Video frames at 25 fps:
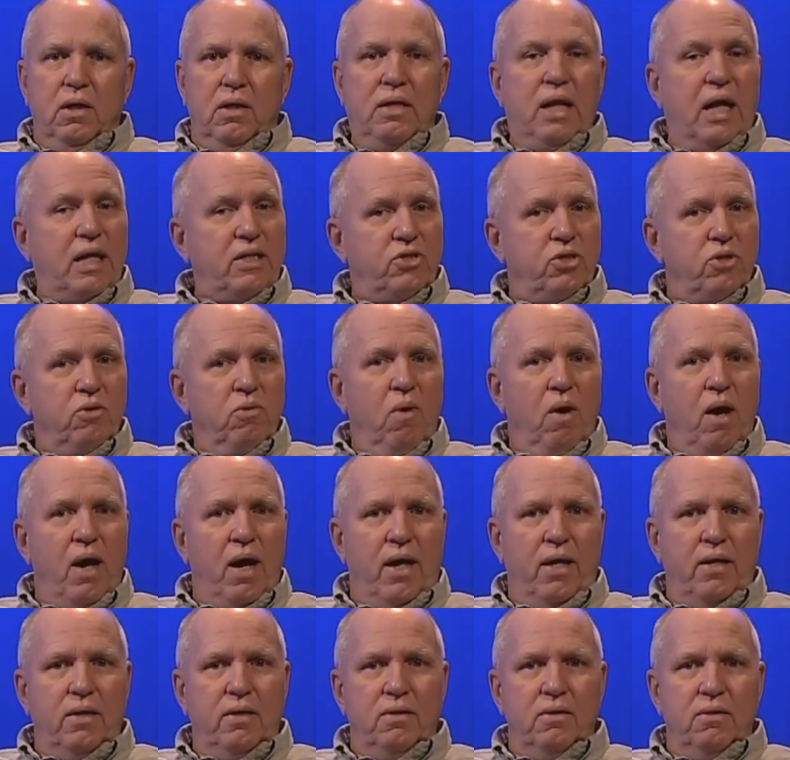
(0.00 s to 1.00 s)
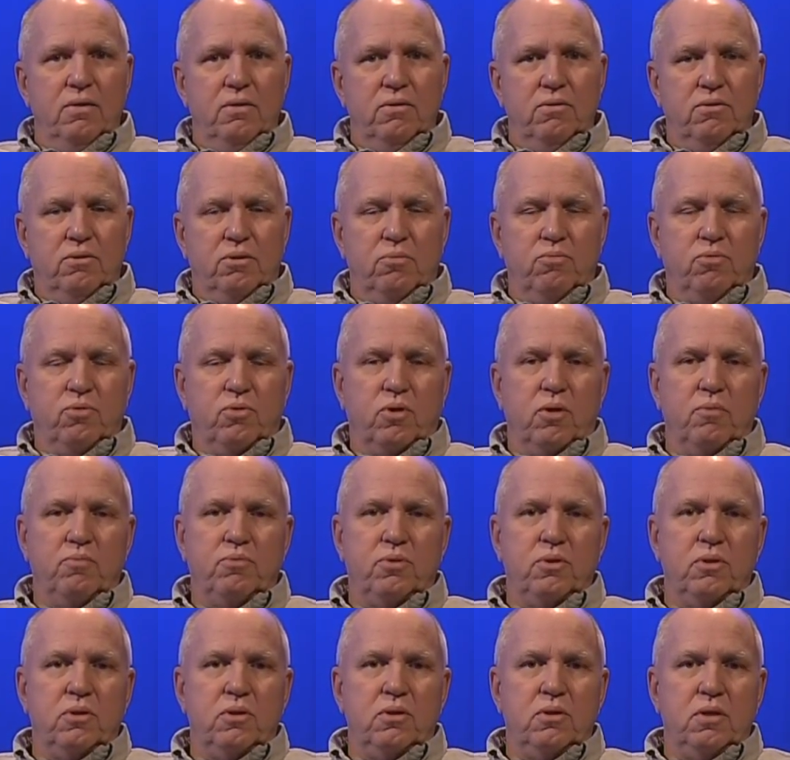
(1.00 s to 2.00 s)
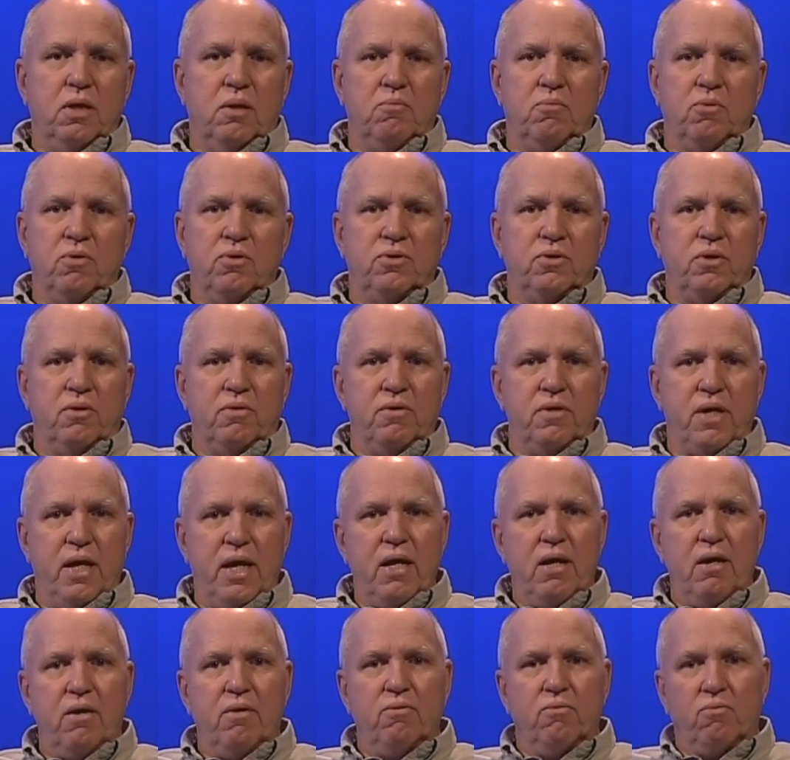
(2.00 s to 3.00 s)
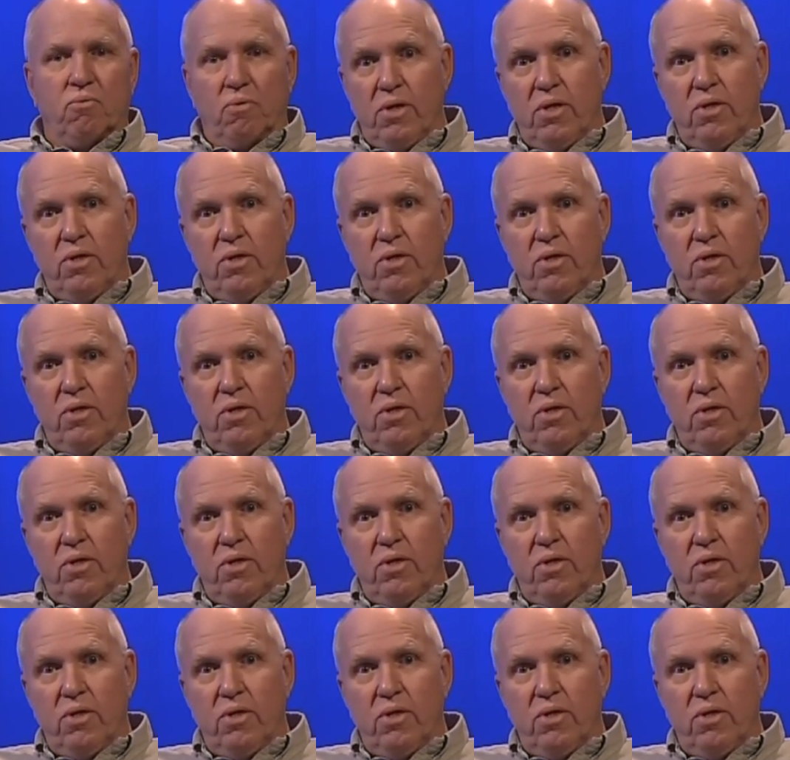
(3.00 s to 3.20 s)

Uh, nationwide, subscription numbers are down,